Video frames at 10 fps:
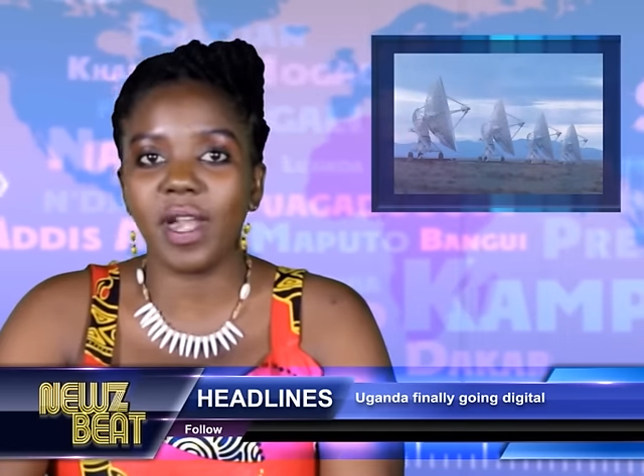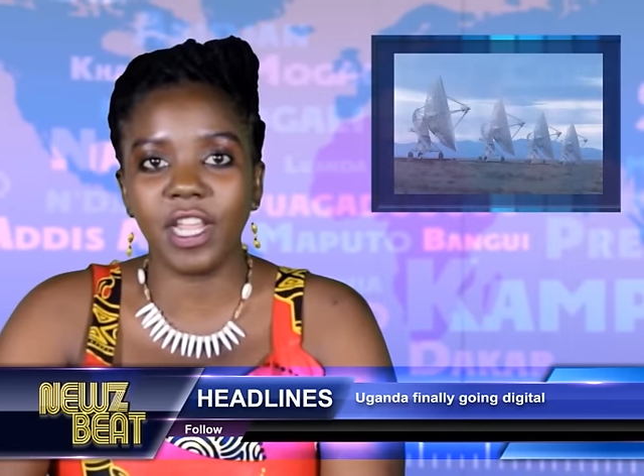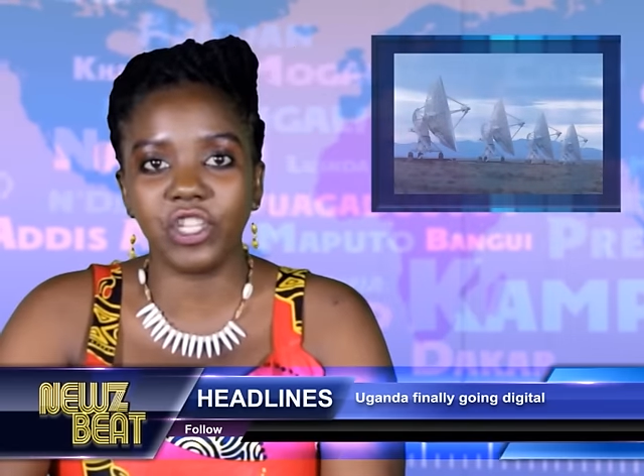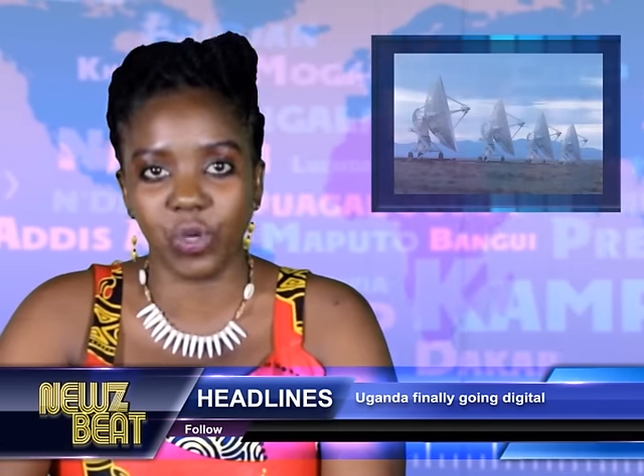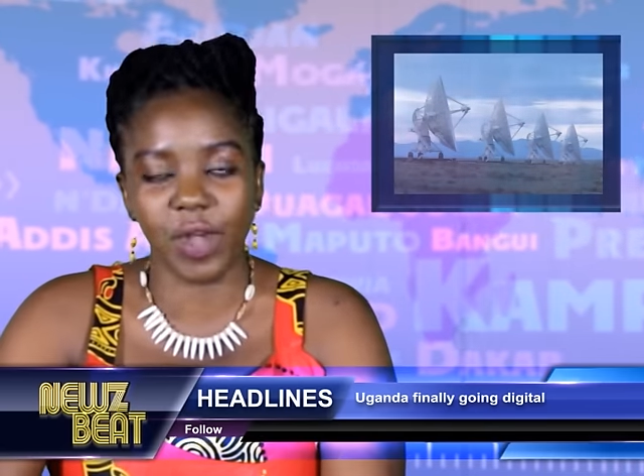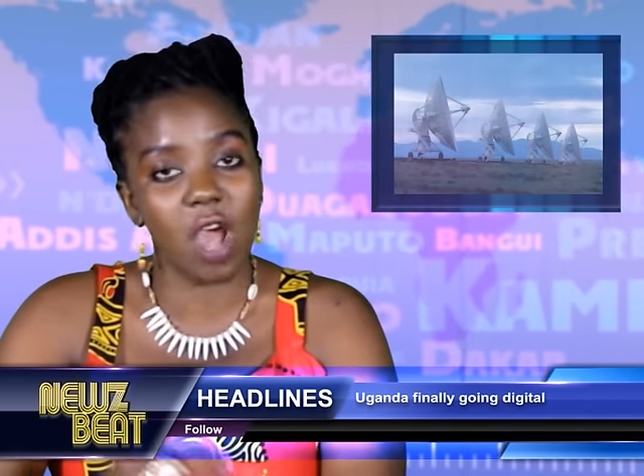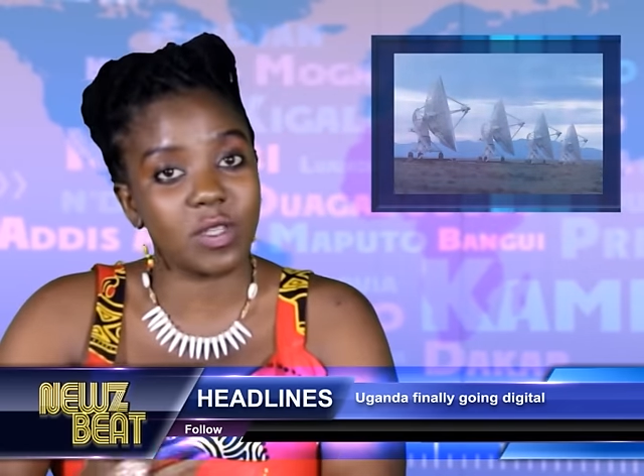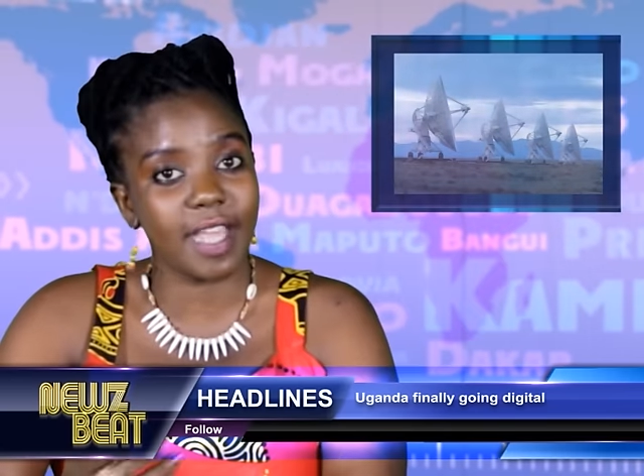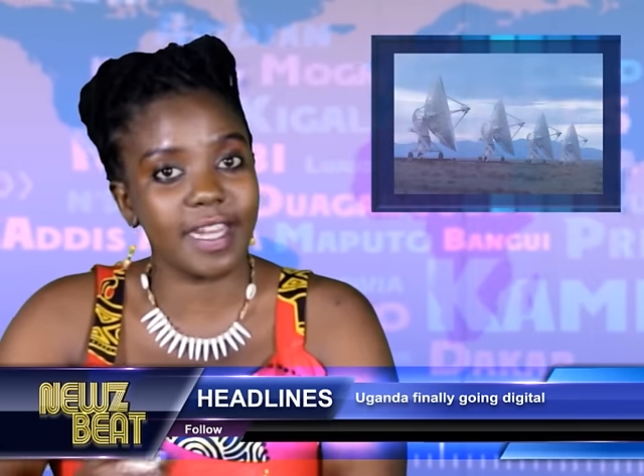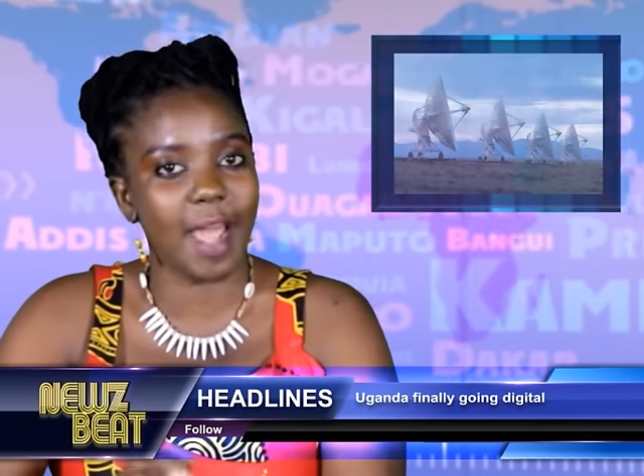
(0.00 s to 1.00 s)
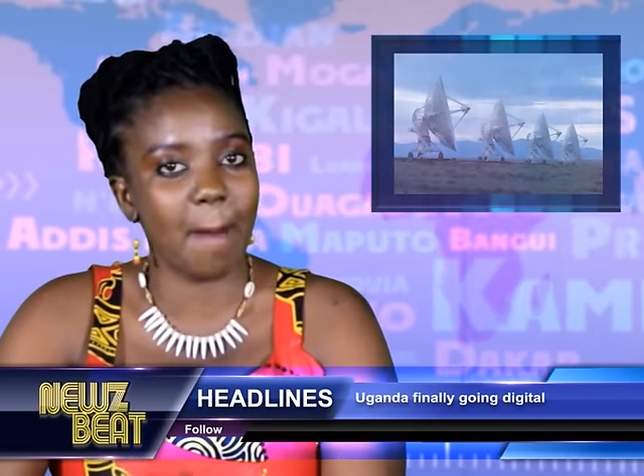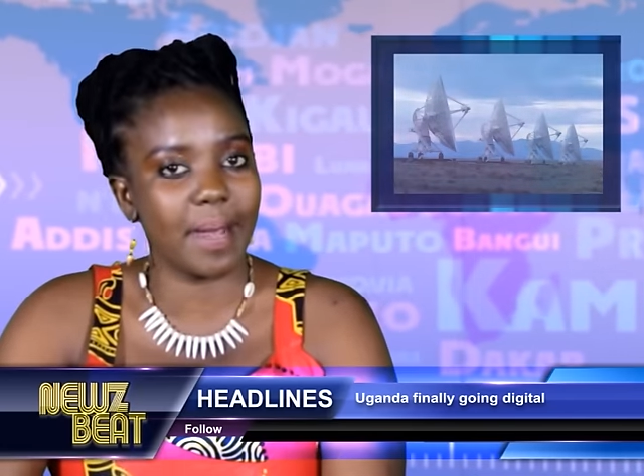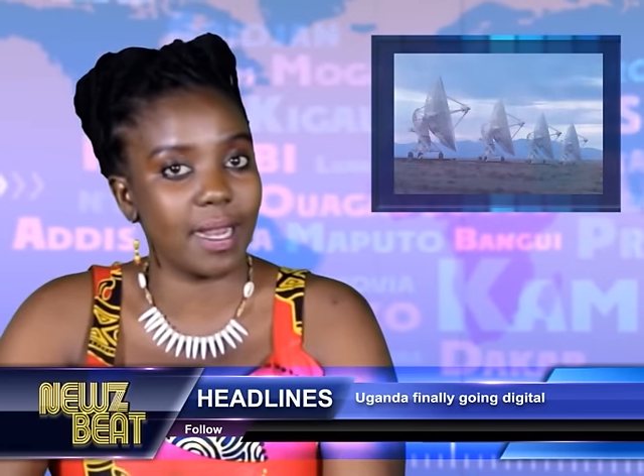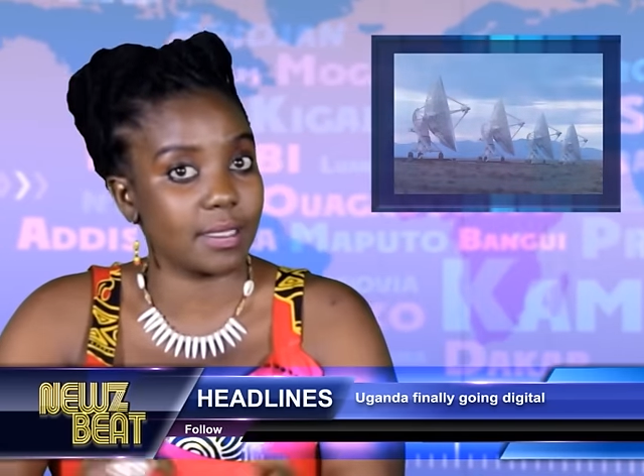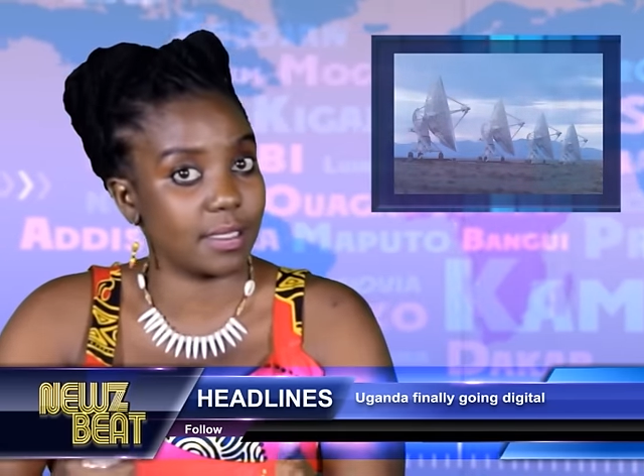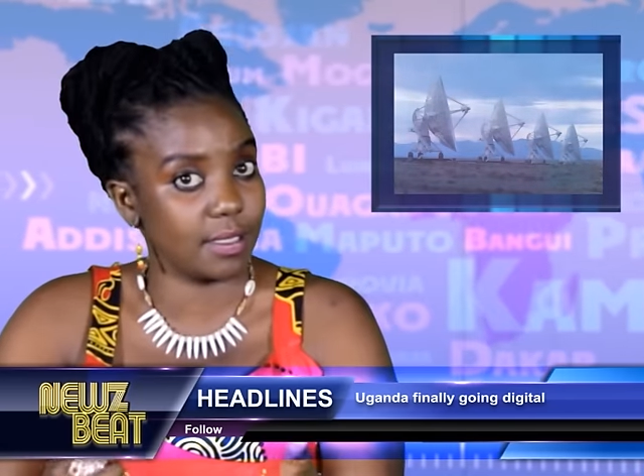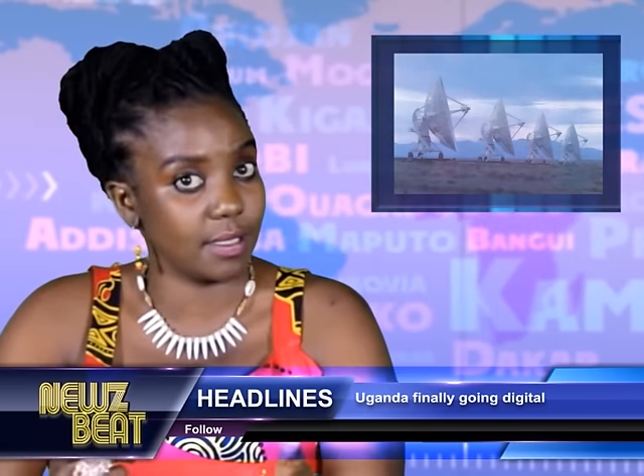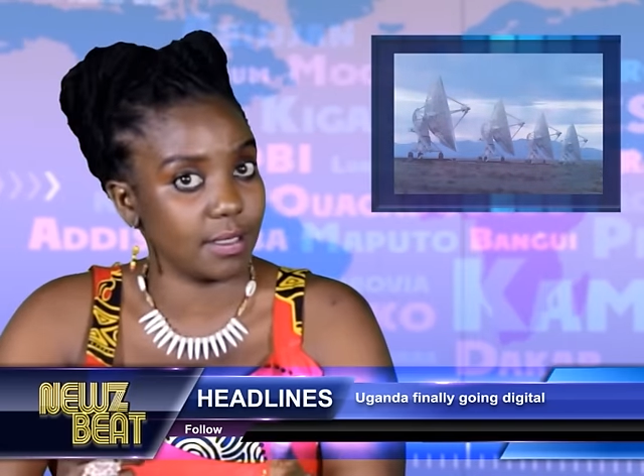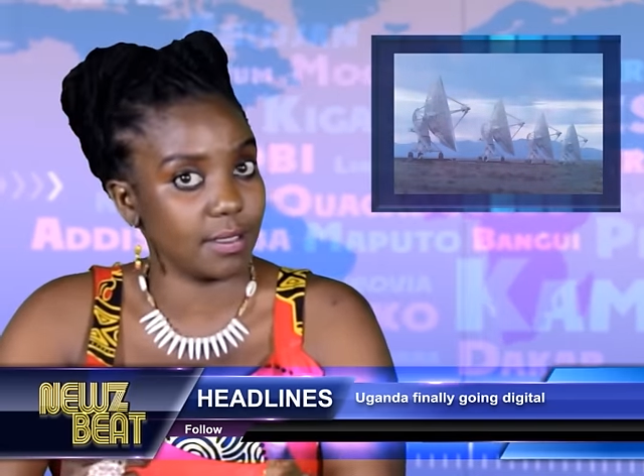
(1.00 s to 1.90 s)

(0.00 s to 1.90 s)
religion outside Kampala city